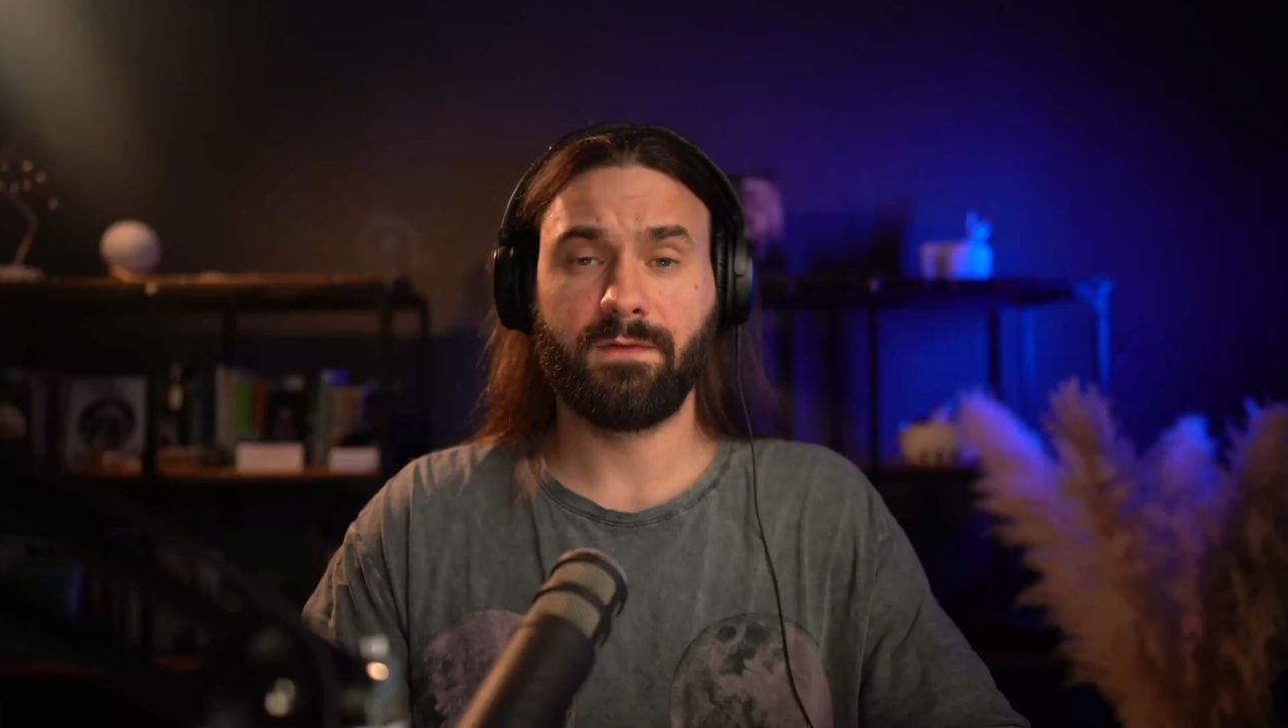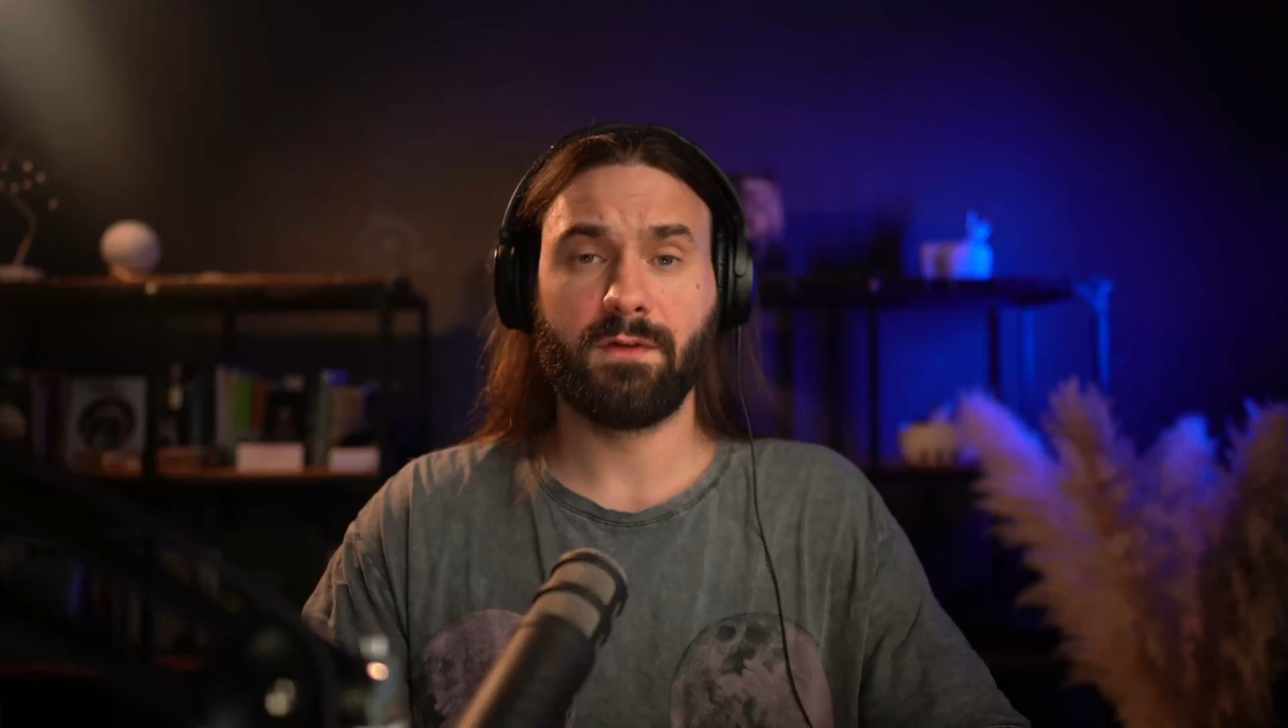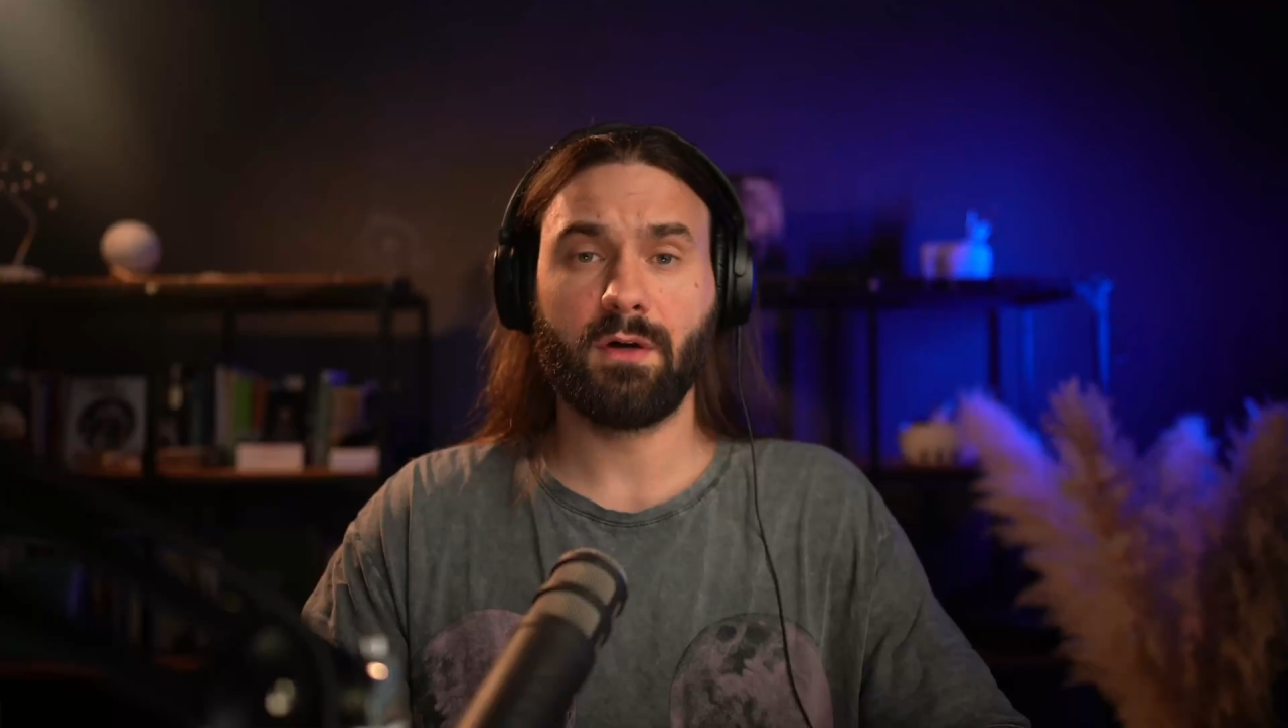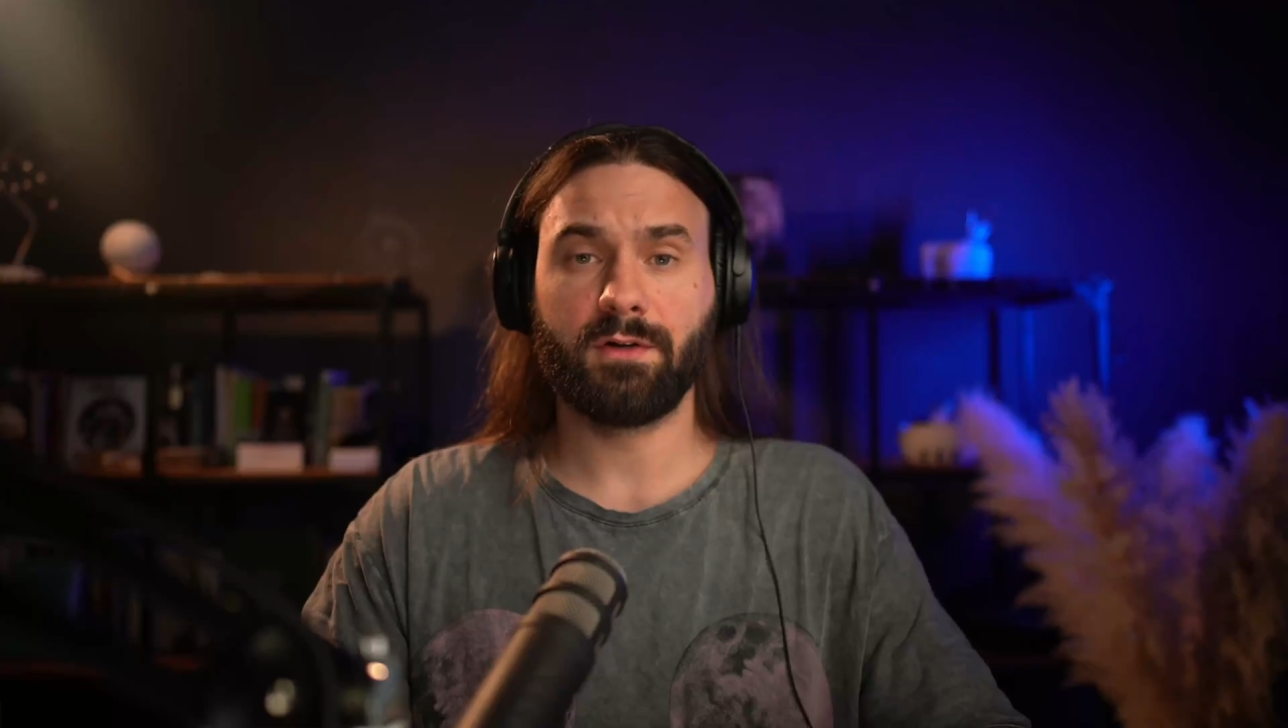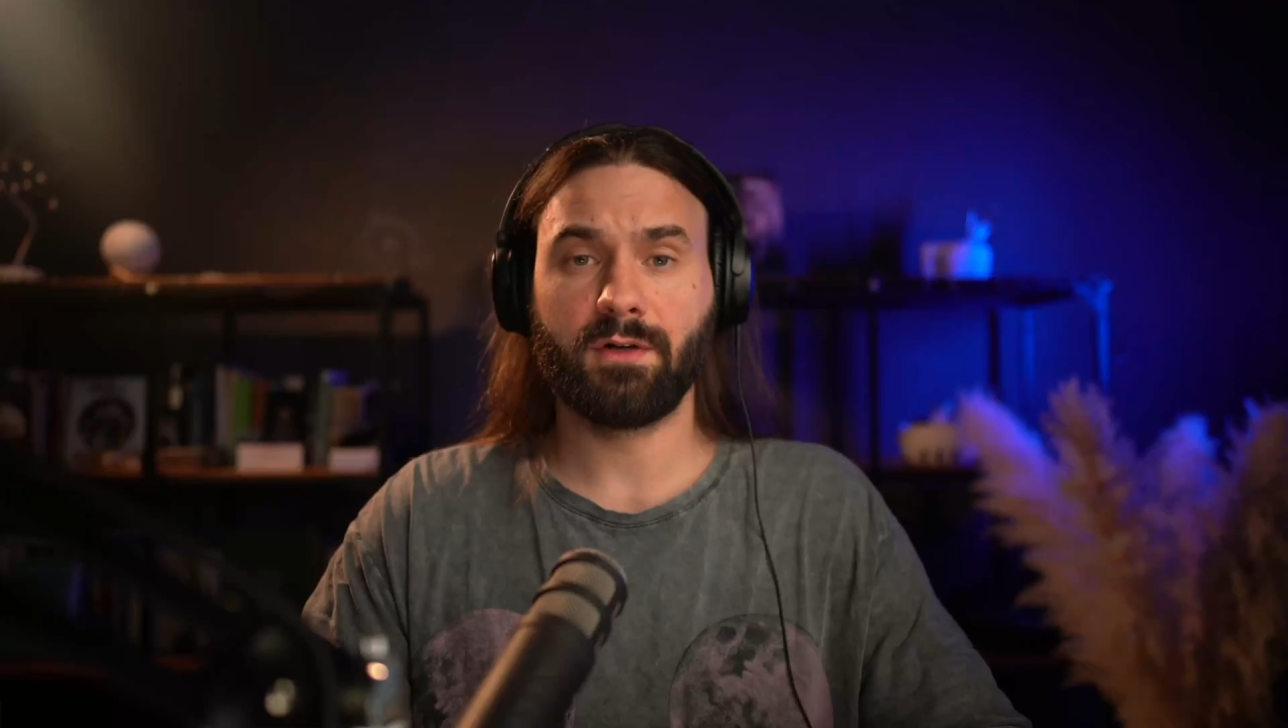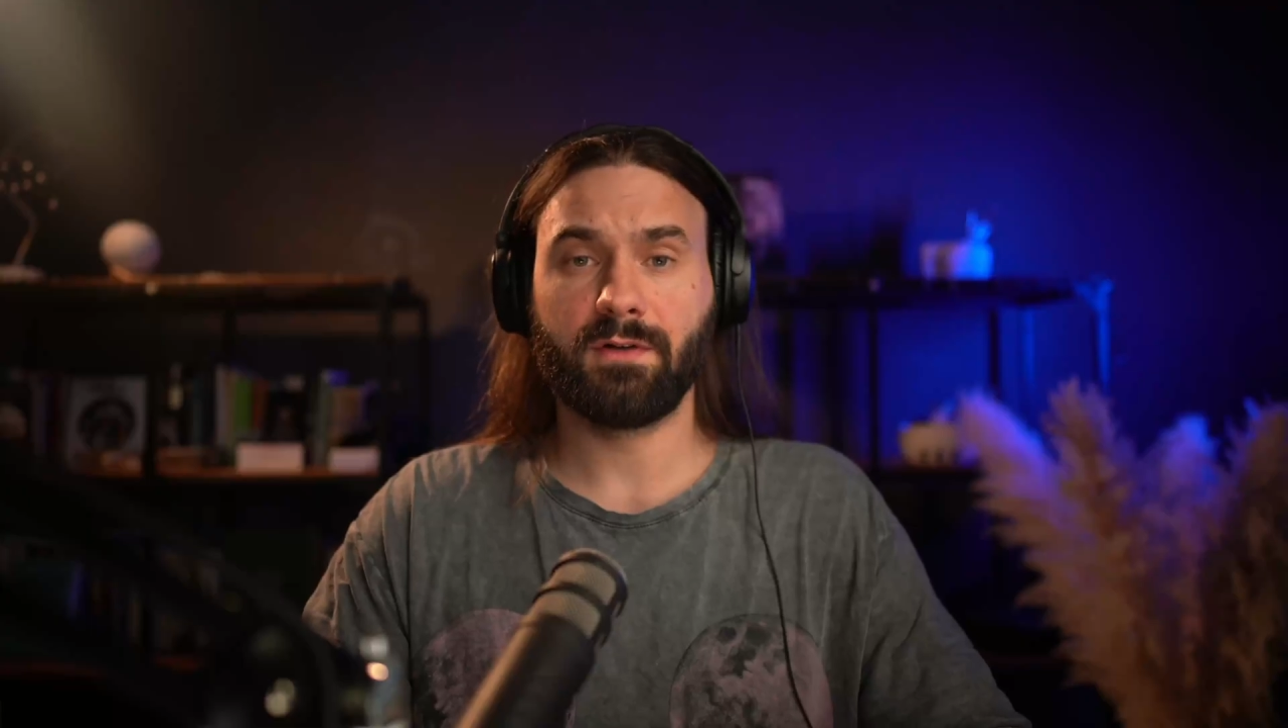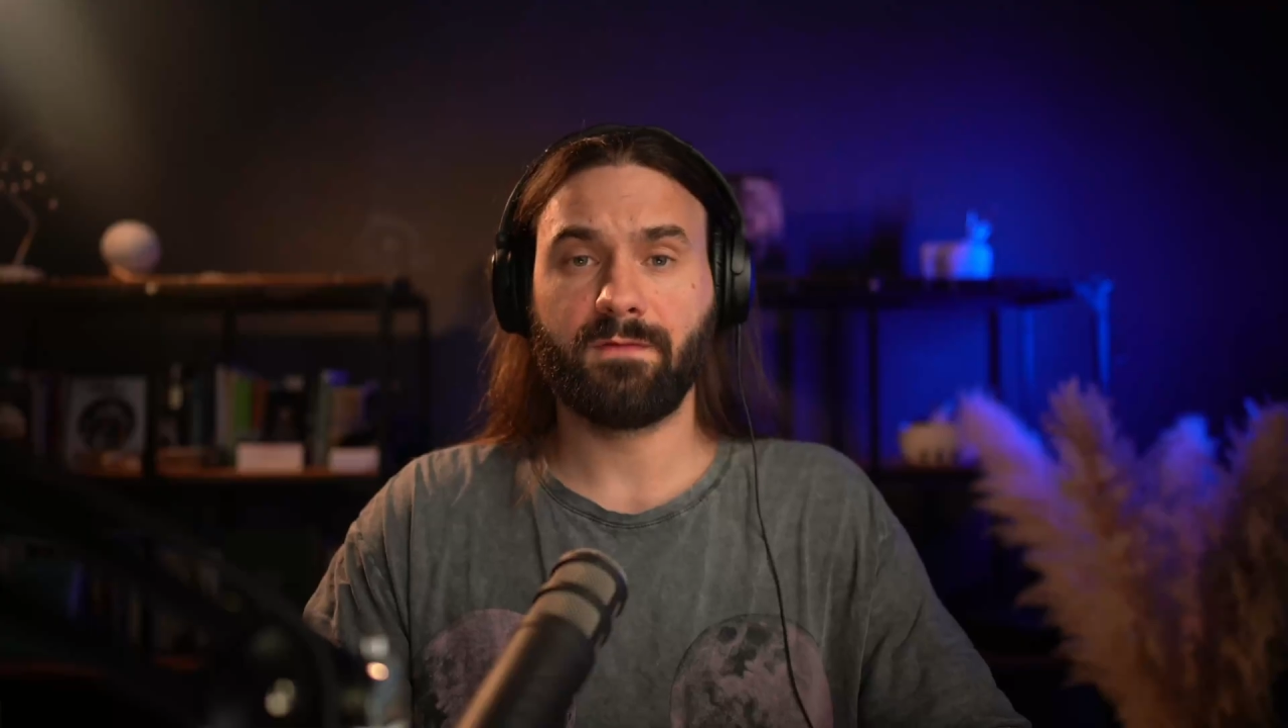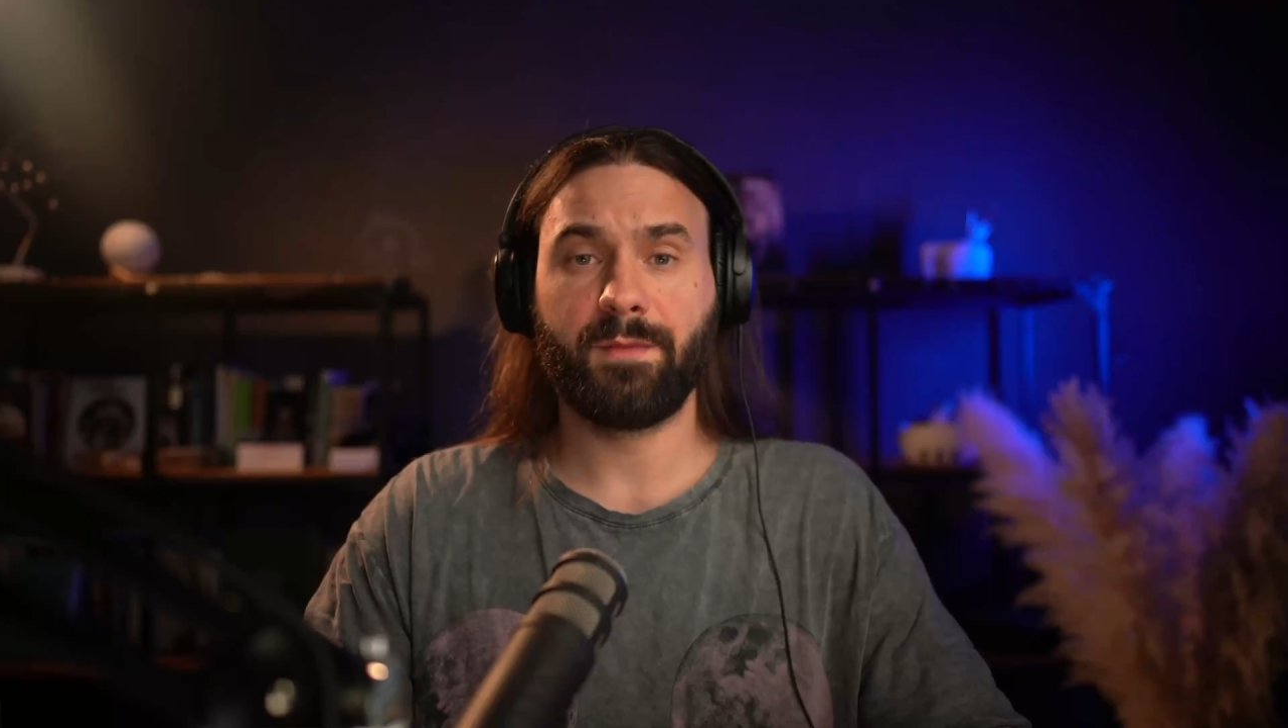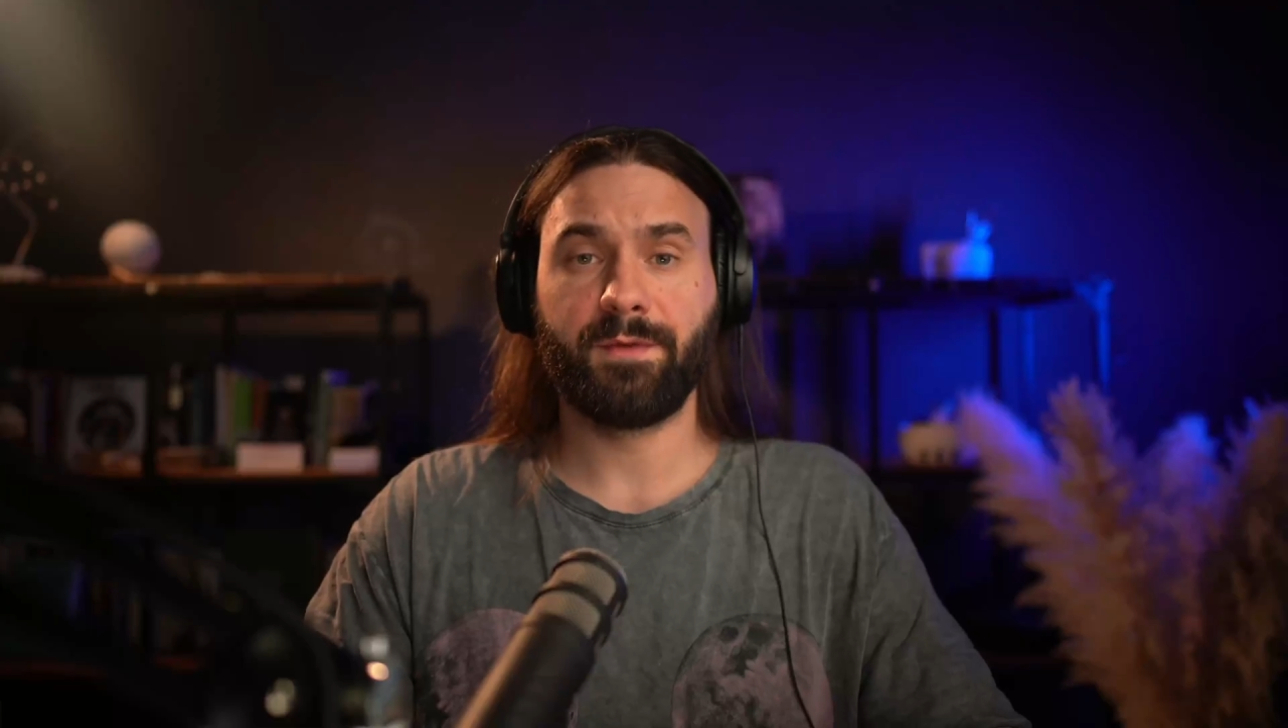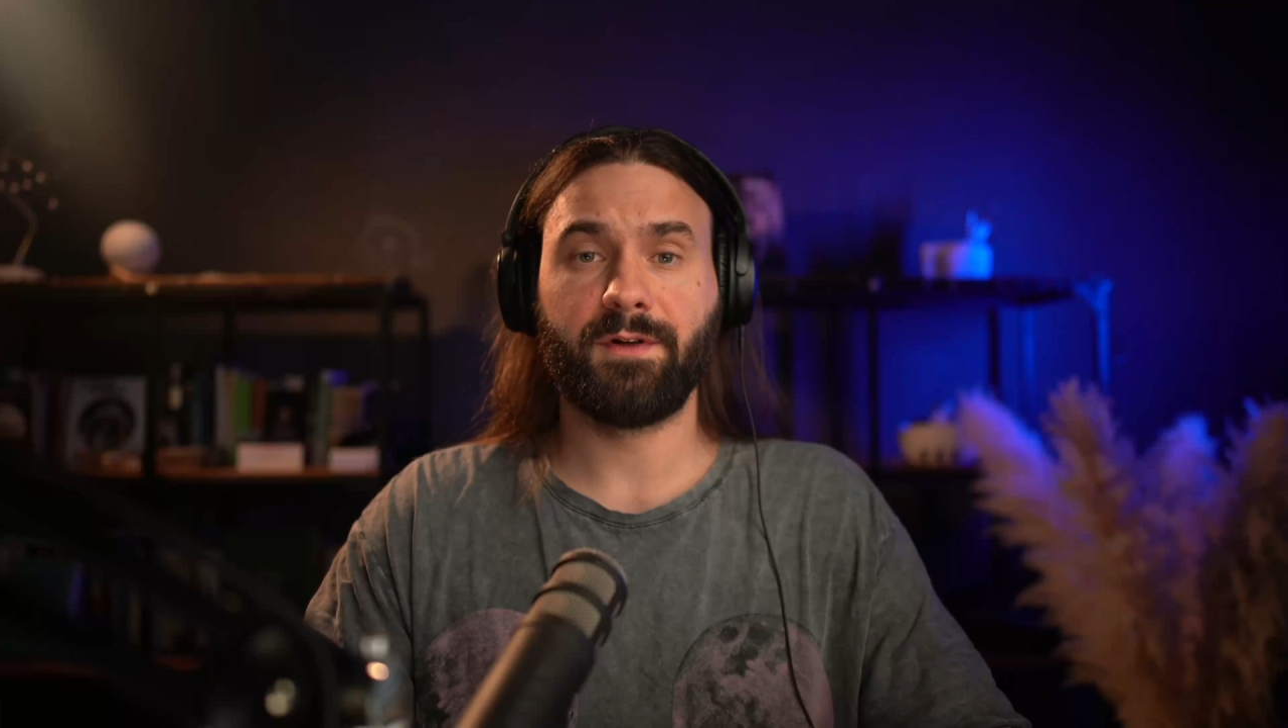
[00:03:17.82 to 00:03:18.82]
you are not
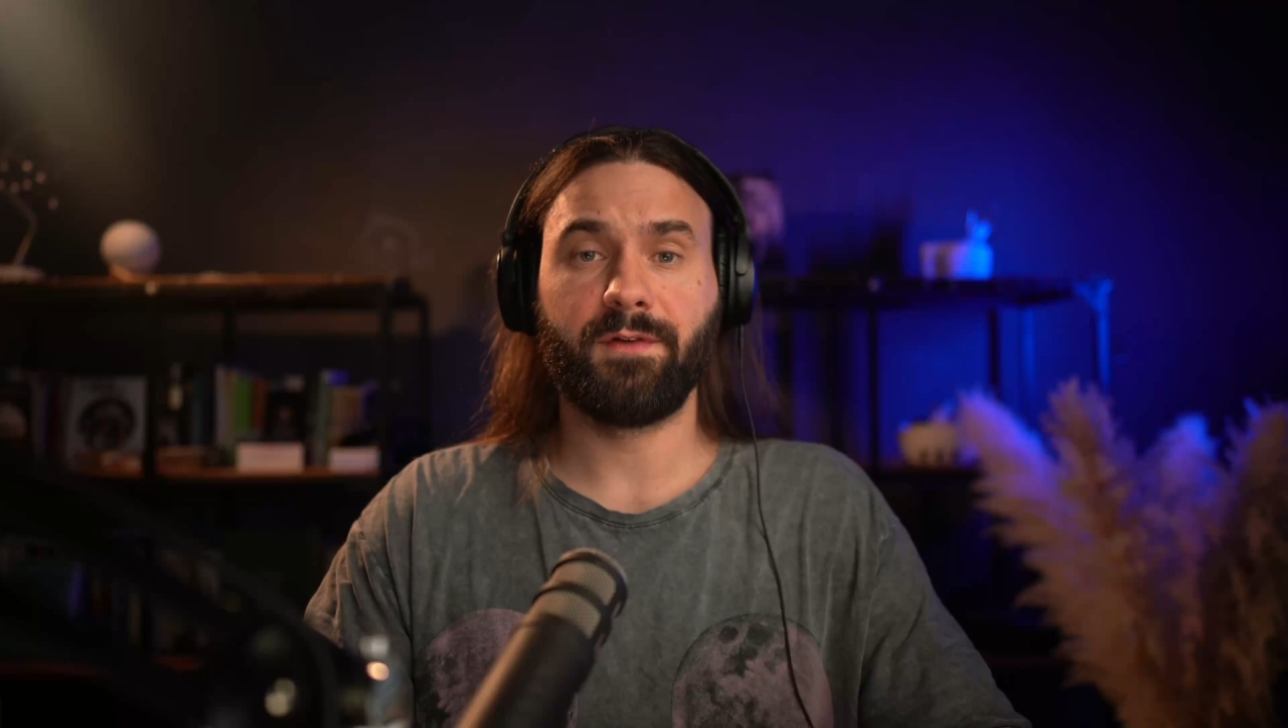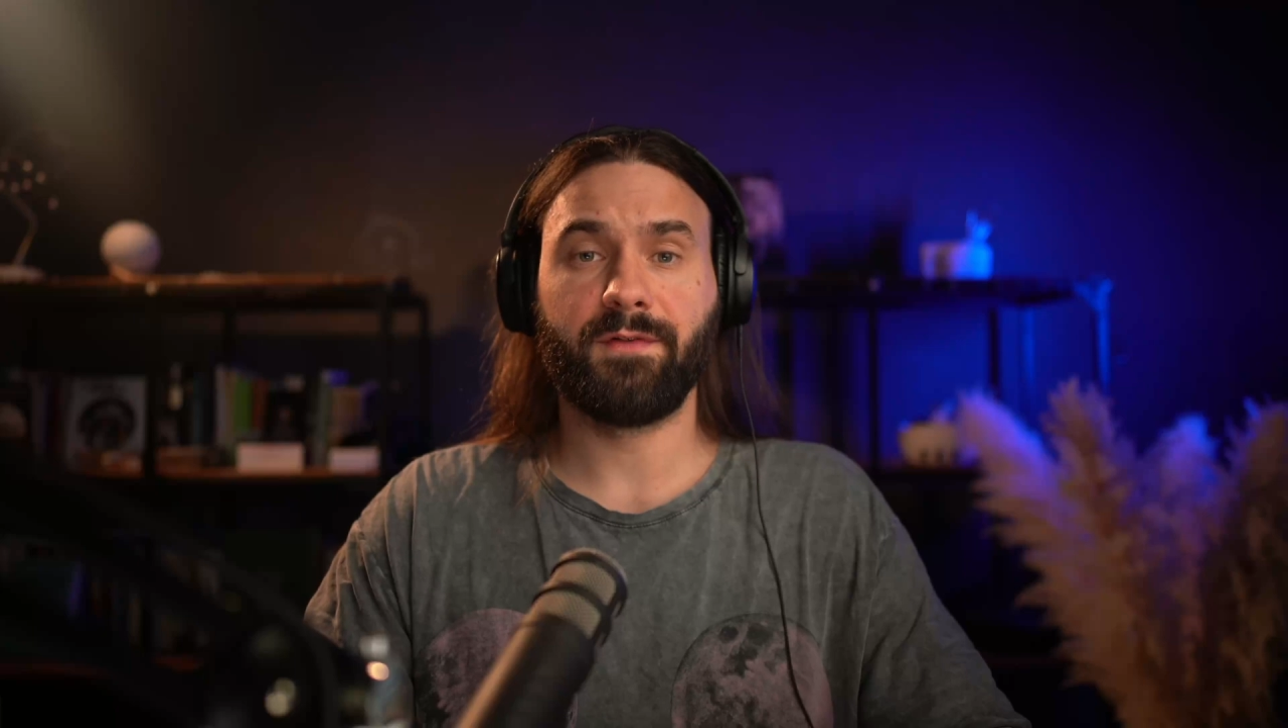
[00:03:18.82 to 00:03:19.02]
familiar